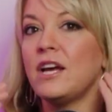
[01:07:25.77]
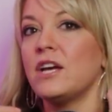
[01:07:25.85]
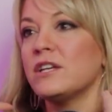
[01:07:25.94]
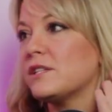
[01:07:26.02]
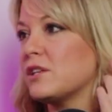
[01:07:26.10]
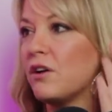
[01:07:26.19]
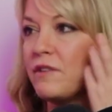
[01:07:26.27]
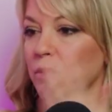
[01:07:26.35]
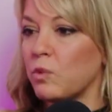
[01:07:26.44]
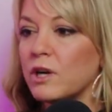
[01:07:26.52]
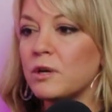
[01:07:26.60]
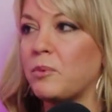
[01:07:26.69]
solving
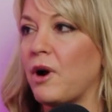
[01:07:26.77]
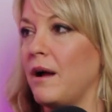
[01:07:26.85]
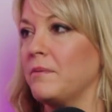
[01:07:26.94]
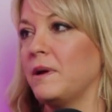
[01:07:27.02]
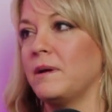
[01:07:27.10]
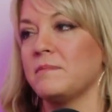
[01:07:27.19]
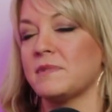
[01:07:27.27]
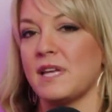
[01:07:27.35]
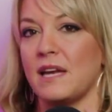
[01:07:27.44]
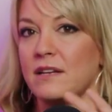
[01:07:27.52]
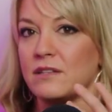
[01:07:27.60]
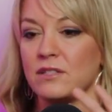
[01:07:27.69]
work problems
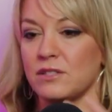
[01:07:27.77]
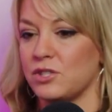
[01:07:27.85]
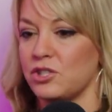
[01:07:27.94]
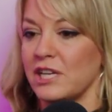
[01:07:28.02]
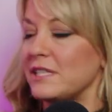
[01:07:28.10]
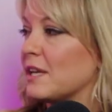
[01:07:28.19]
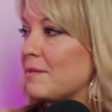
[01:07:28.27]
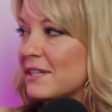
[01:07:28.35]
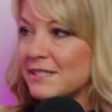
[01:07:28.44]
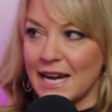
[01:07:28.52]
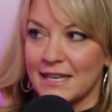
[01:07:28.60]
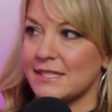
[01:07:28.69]
and stressing about
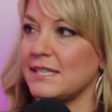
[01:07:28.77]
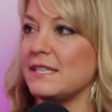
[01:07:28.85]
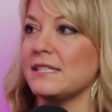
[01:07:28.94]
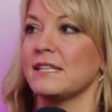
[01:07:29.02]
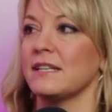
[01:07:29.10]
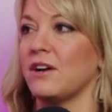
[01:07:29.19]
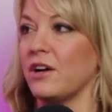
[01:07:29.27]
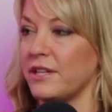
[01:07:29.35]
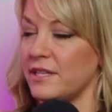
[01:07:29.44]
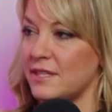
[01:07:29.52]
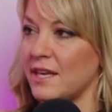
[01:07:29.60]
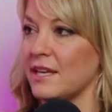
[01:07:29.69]
taxes and all
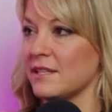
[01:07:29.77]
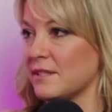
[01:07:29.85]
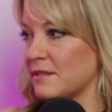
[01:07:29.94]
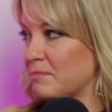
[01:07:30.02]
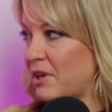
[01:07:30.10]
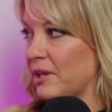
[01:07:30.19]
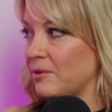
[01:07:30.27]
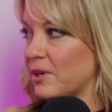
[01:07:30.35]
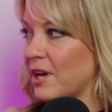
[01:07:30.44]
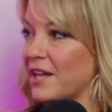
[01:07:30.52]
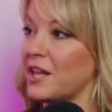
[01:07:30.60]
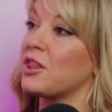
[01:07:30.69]
these things. Mollie will
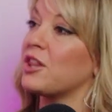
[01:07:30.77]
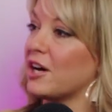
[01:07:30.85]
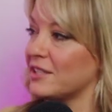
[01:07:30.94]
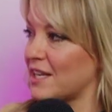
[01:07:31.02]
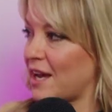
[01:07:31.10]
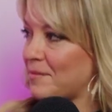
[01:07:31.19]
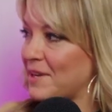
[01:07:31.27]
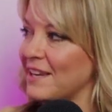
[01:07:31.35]
call that thought timing.